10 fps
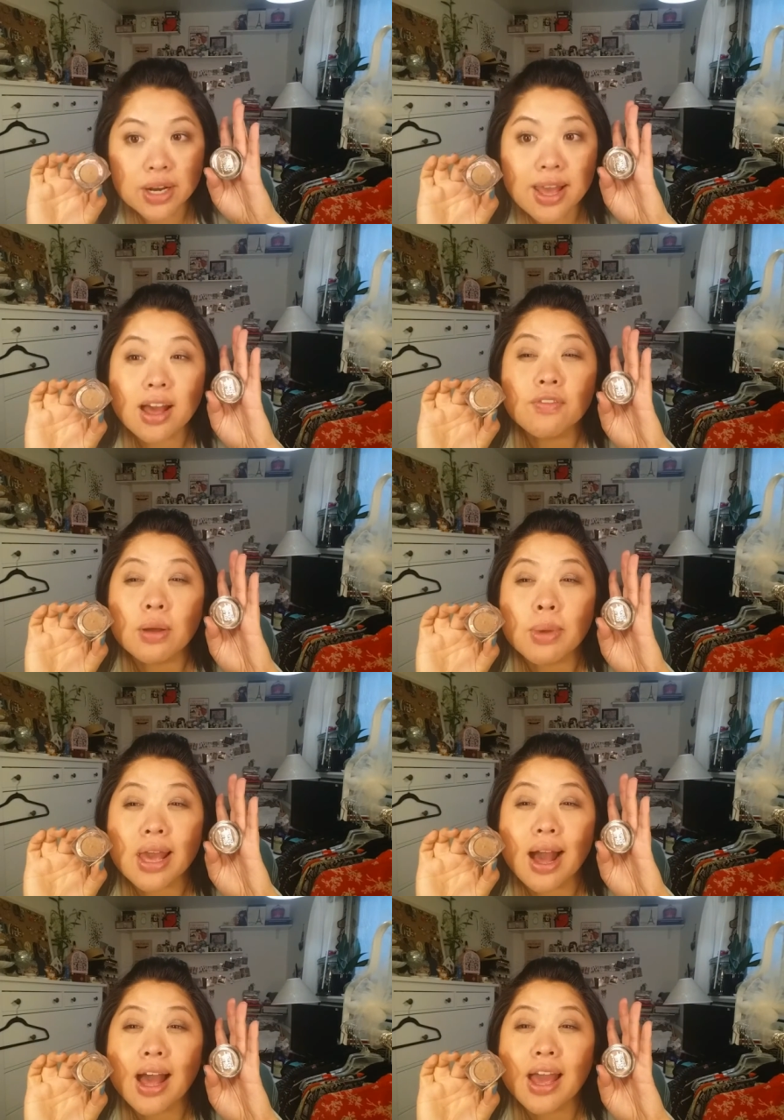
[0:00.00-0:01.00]
what I have on
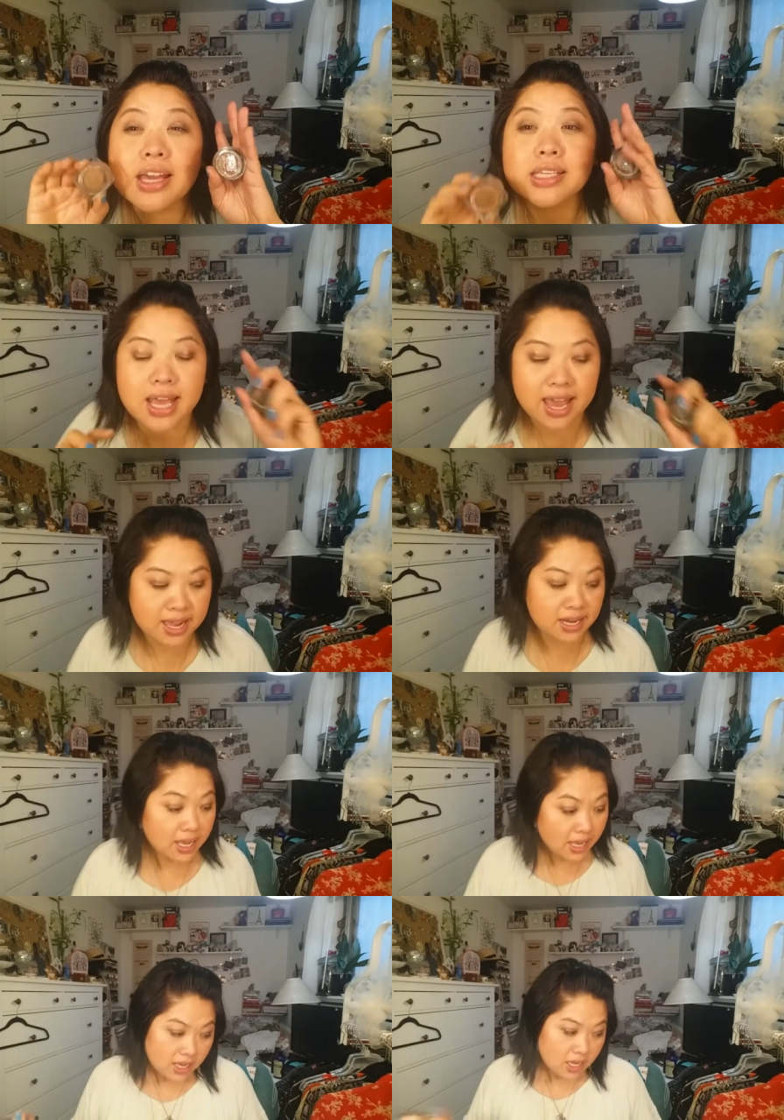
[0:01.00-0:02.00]
my eyes. And
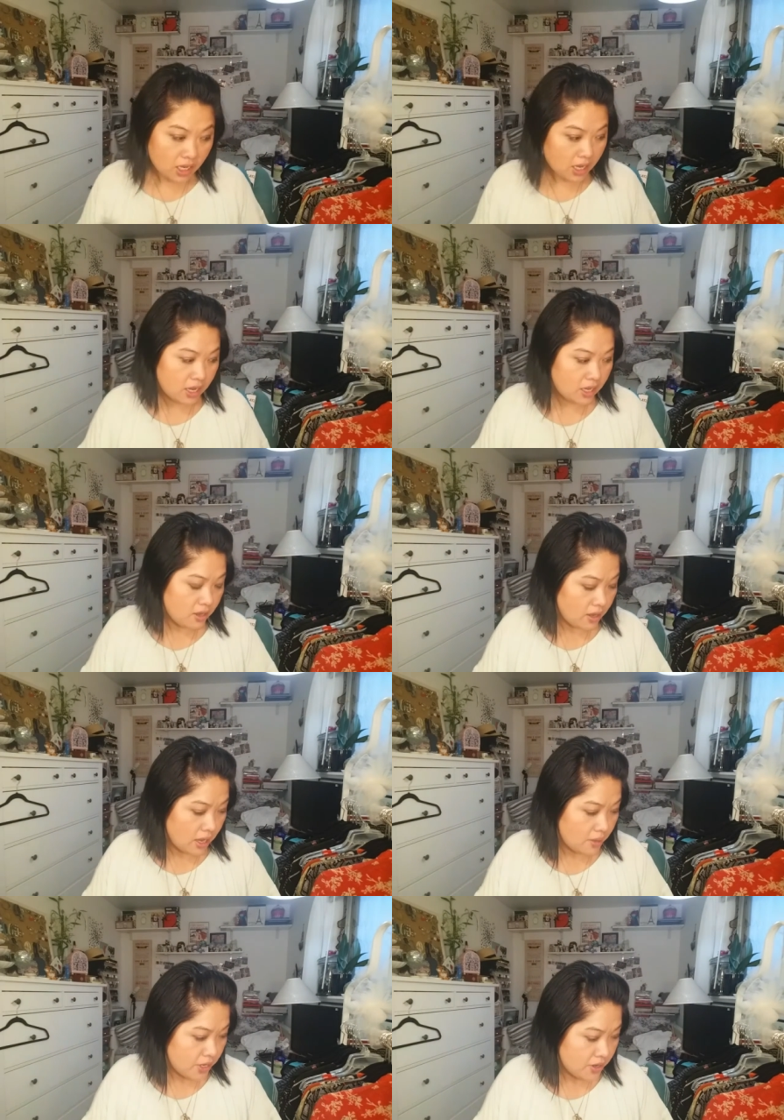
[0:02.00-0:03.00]
I, uh,
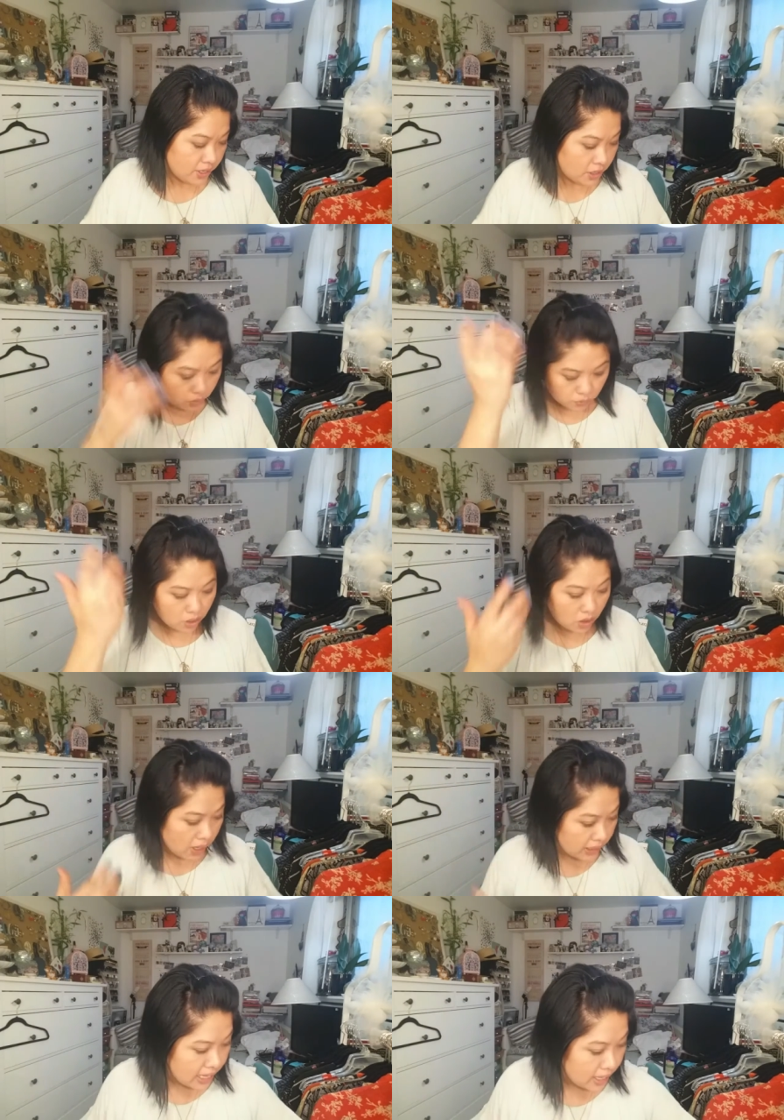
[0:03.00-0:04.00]
I bet you it, could, it will go
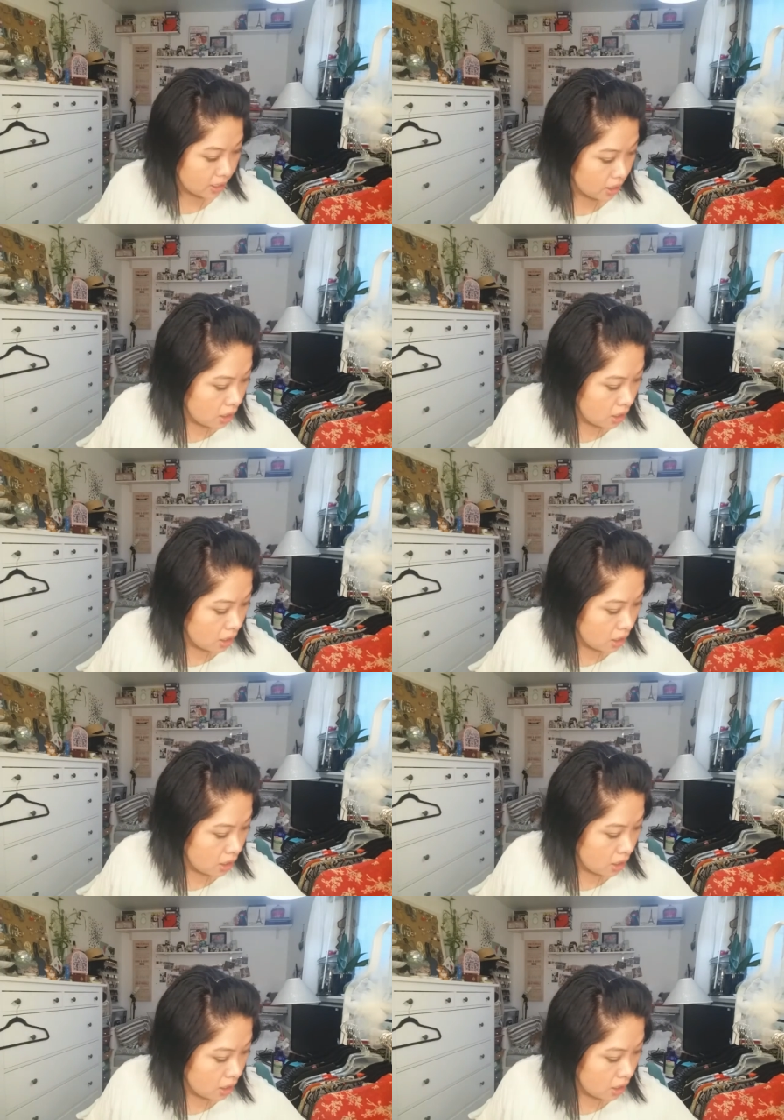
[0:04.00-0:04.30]
all day.